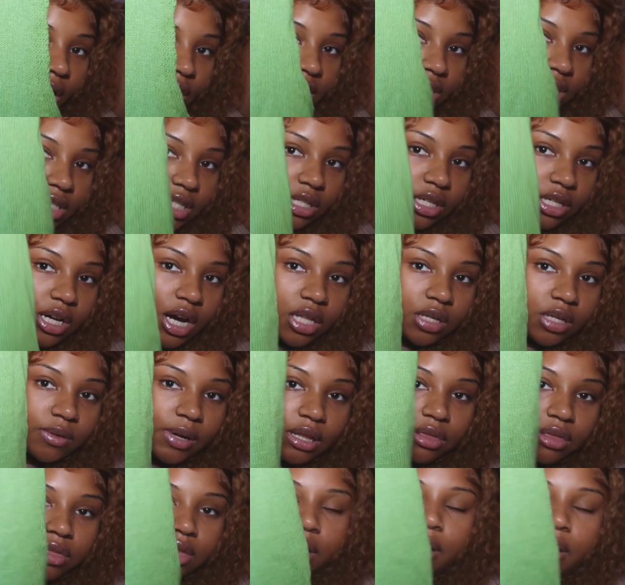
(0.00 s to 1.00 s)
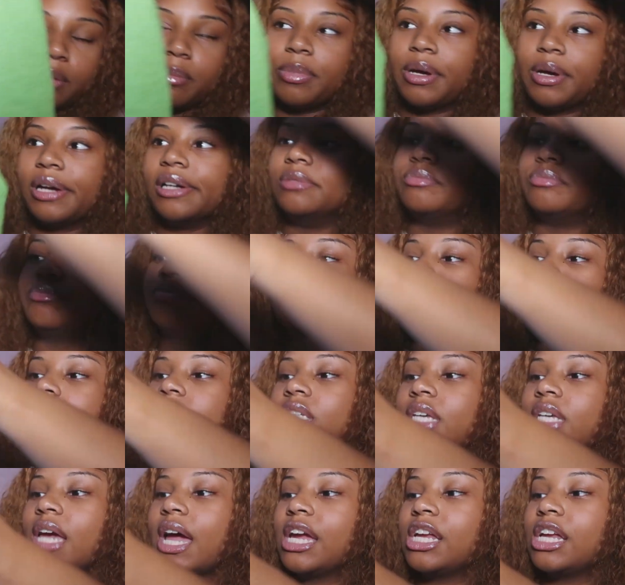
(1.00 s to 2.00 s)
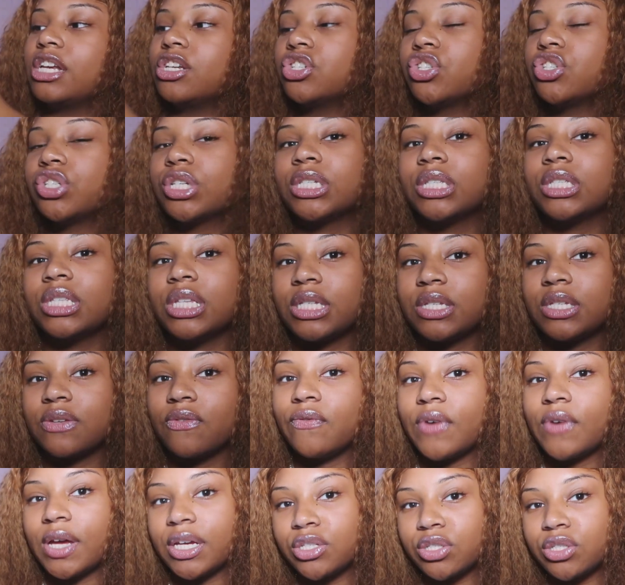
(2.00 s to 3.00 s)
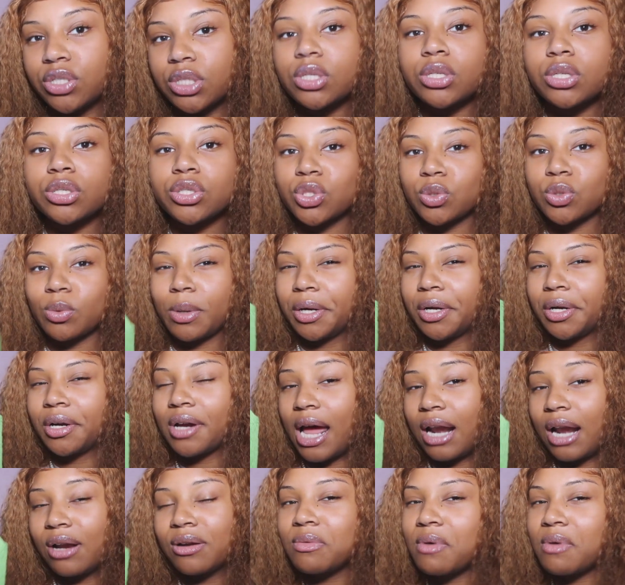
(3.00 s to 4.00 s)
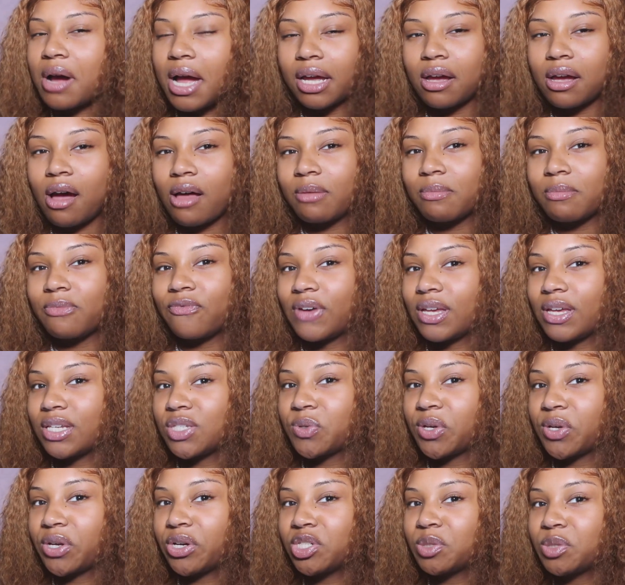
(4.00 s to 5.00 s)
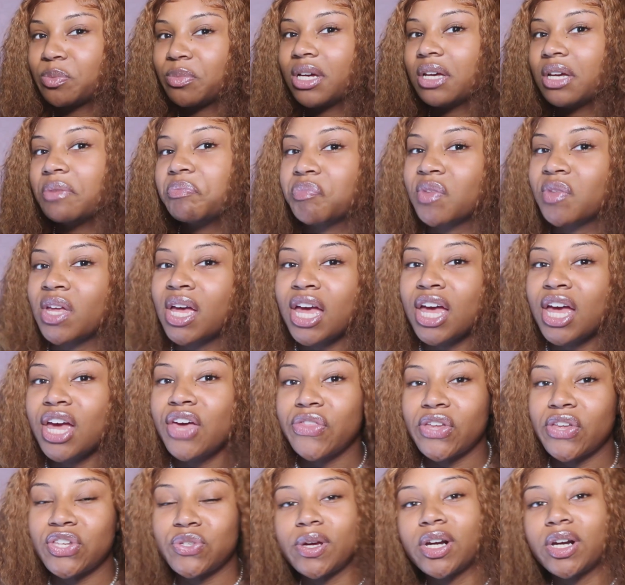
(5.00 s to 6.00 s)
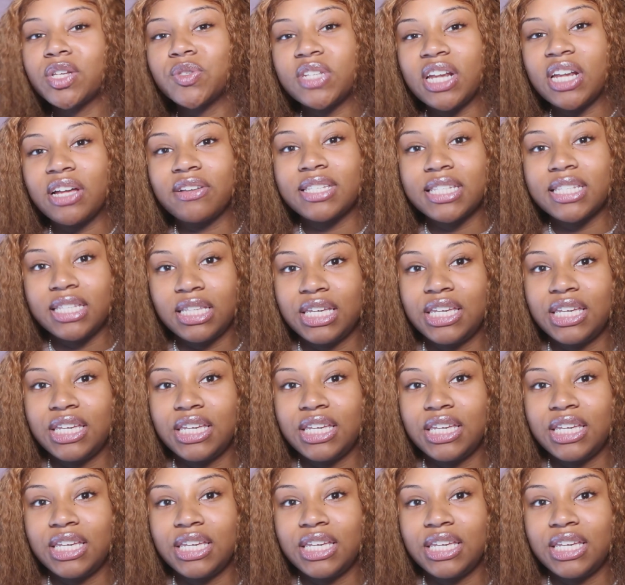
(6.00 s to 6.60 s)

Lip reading: you kind of see the color right there, but yeah, it is just this vest sweater. I don't know why I call them vest sweaters, but the sweater's without